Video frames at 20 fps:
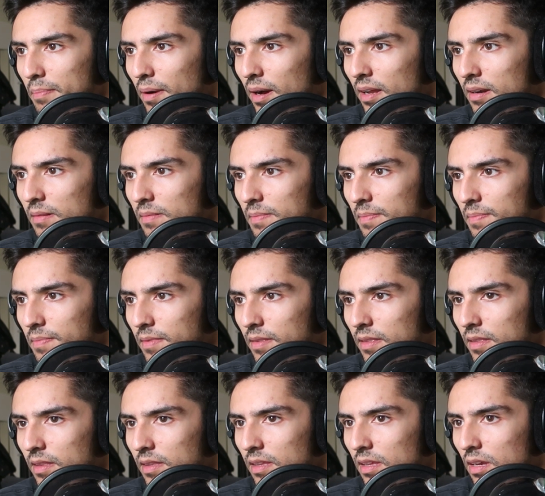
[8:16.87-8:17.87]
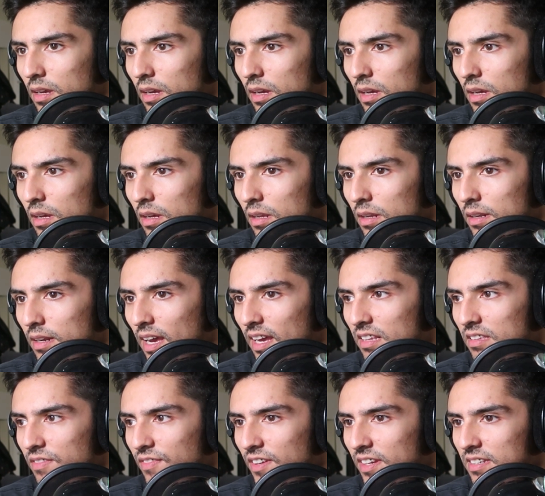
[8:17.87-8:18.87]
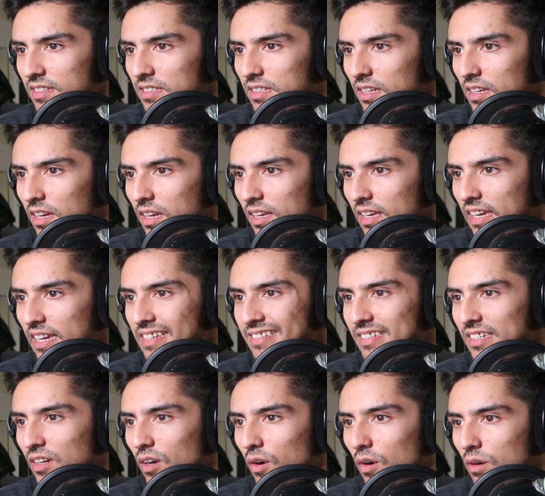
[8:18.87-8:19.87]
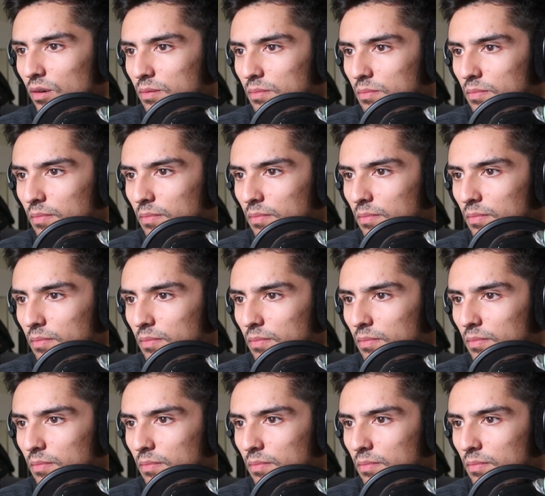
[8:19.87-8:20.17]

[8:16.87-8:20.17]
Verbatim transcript: bun. Nice fist. Easy goal.